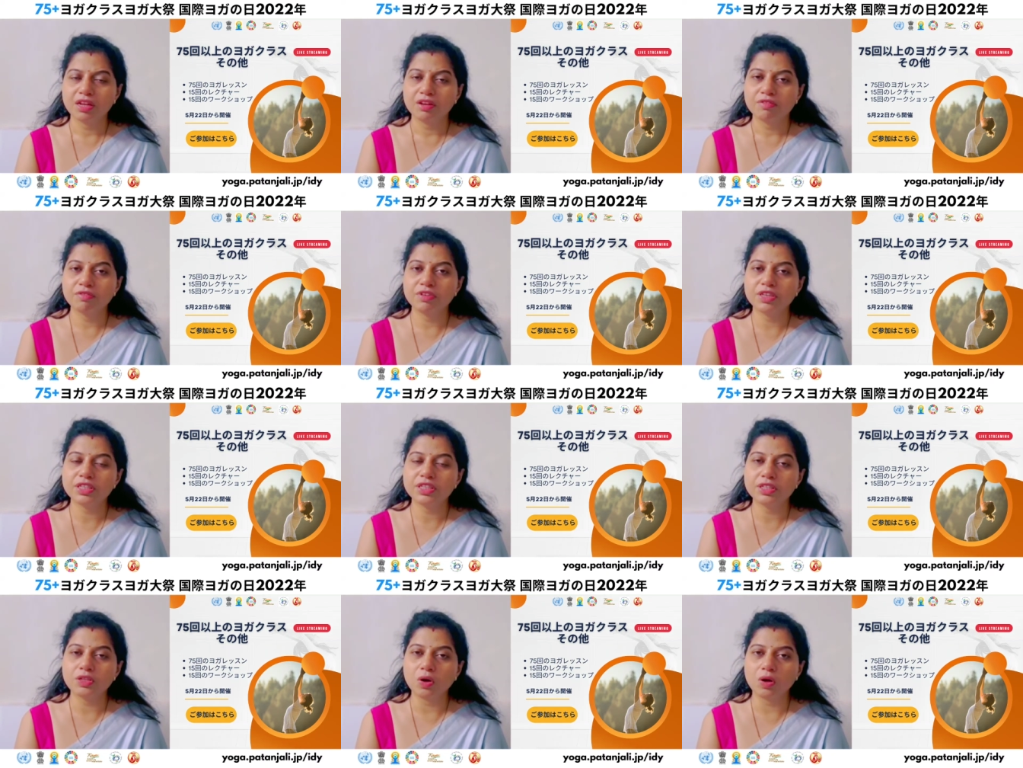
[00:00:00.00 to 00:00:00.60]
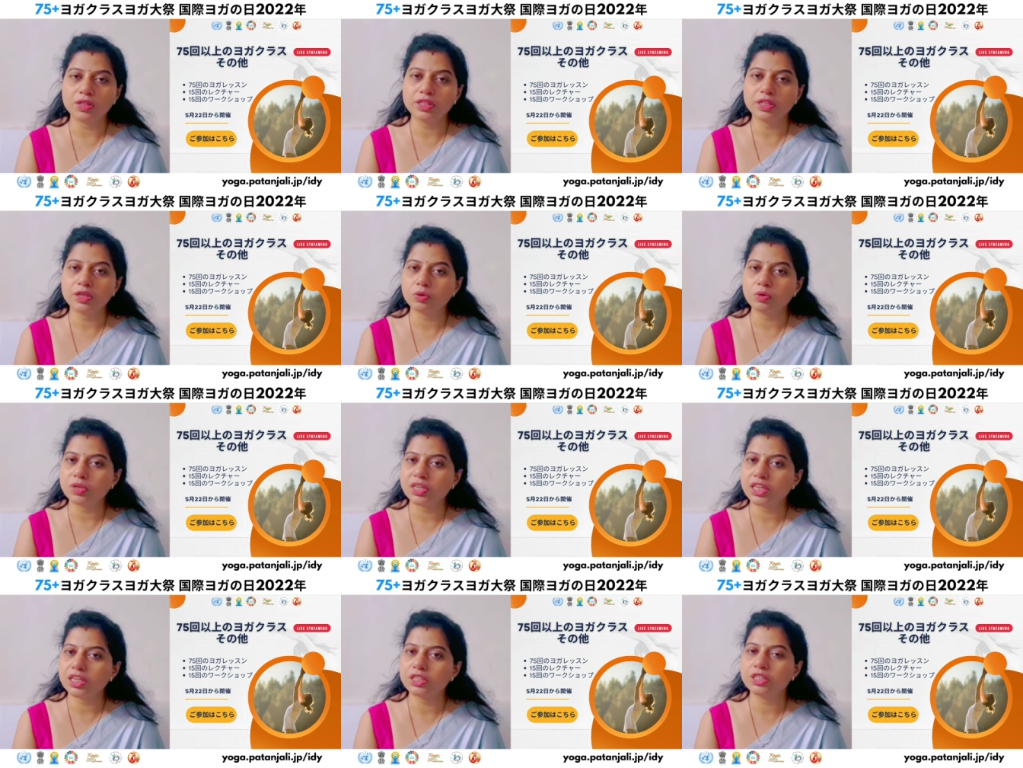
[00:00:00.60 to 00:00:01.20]
which on the
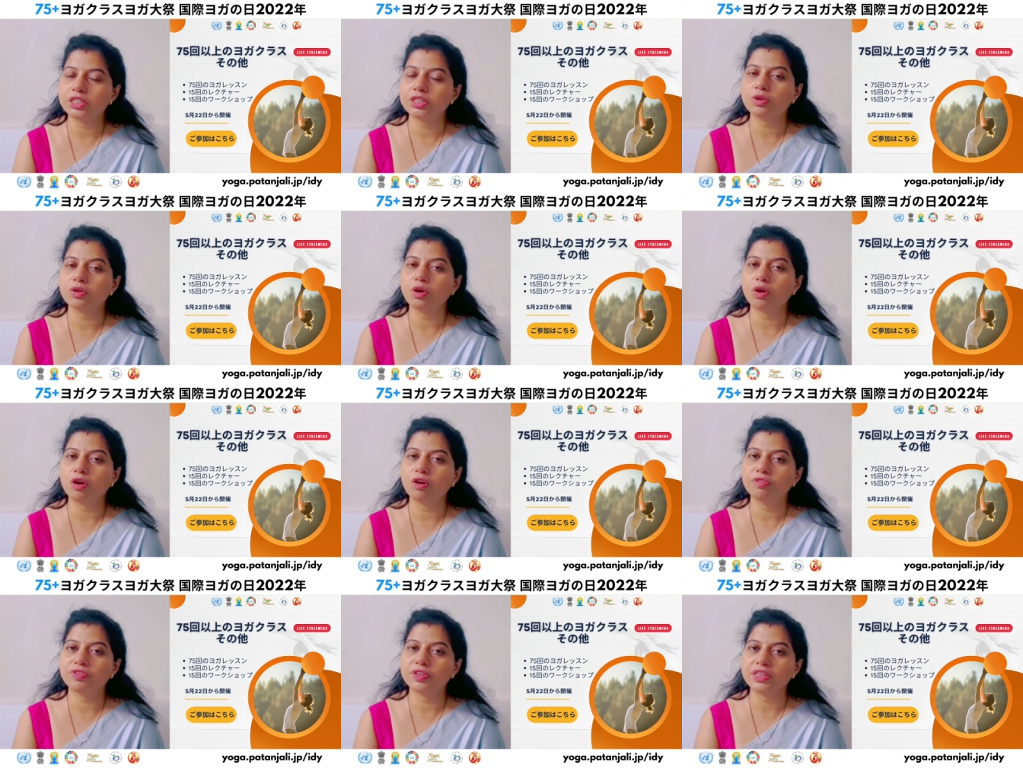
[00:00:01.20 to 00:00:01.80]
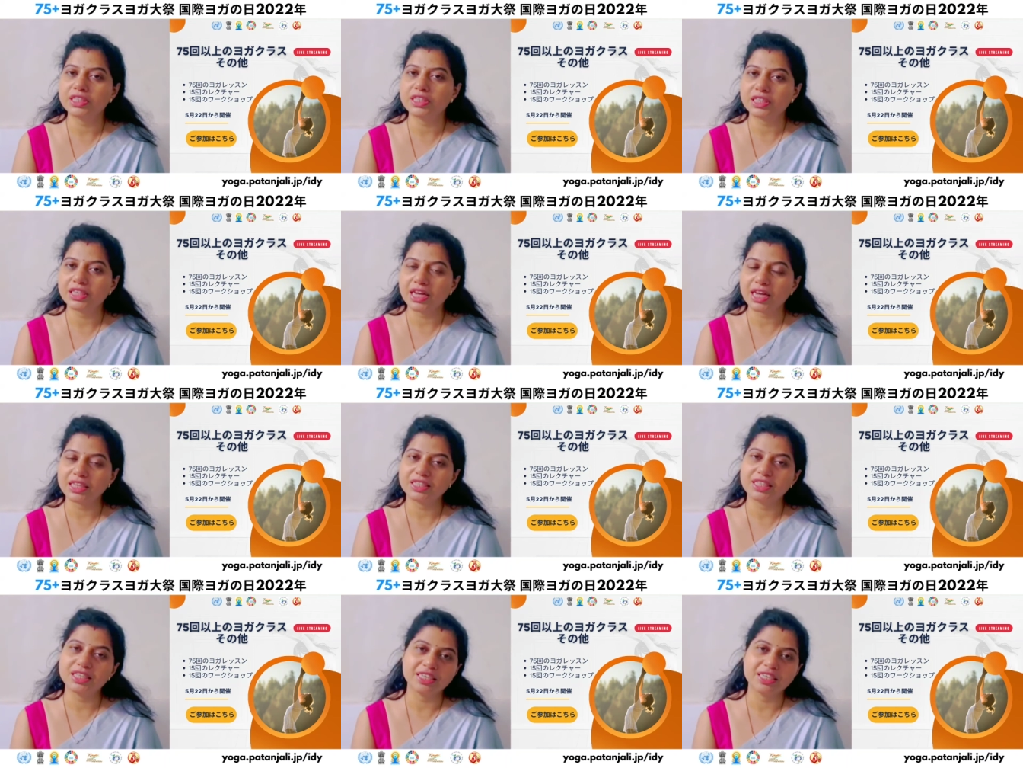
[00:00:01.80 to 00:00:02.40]
occasion of
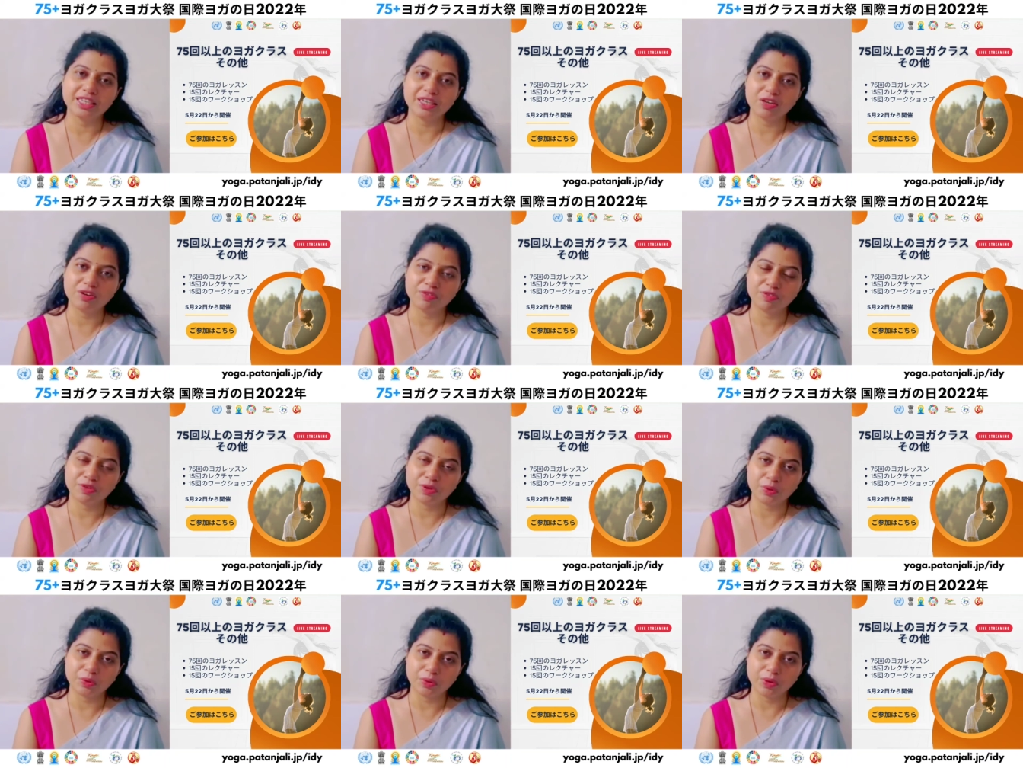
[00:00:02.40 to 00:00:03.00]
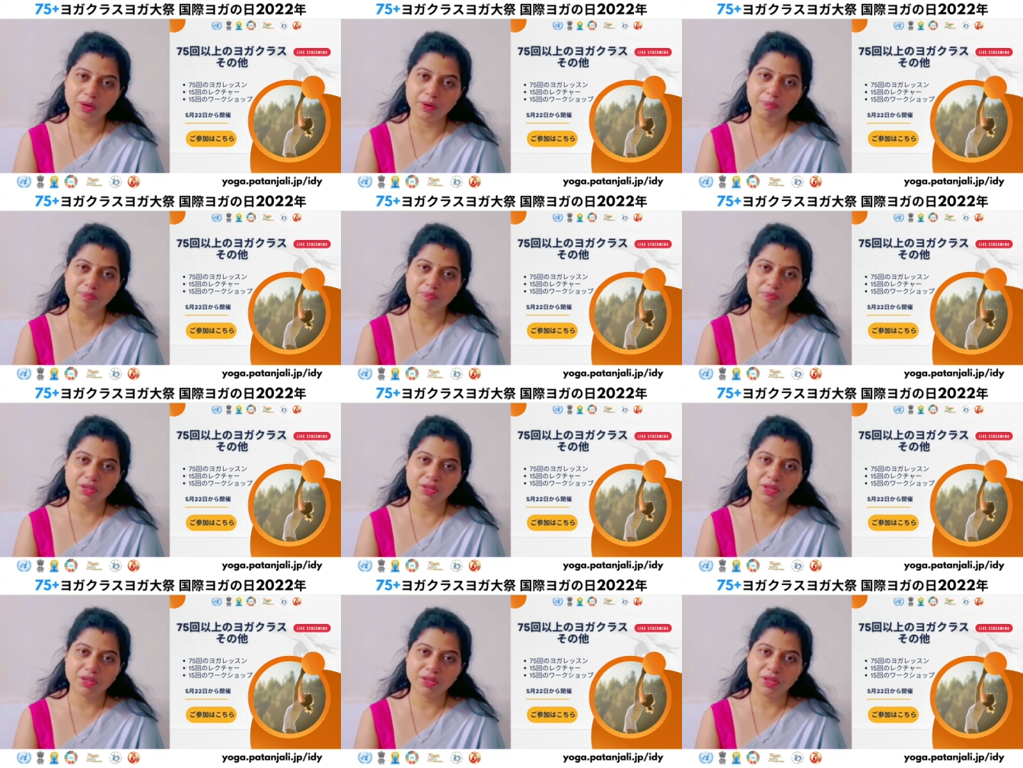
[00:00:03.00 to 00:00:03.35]
International Day of Yoga.